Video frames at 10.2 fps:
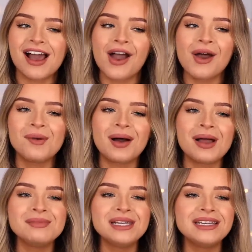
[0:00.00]
Um,
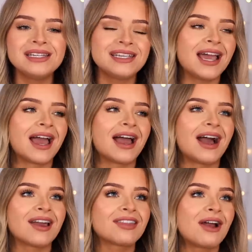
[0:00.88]
I mean, yeah,
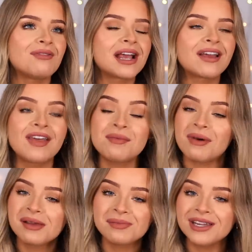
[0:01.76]
I, I reckon there
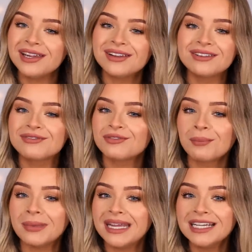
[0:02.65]
might be
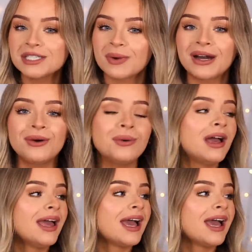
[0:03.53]
from me as well,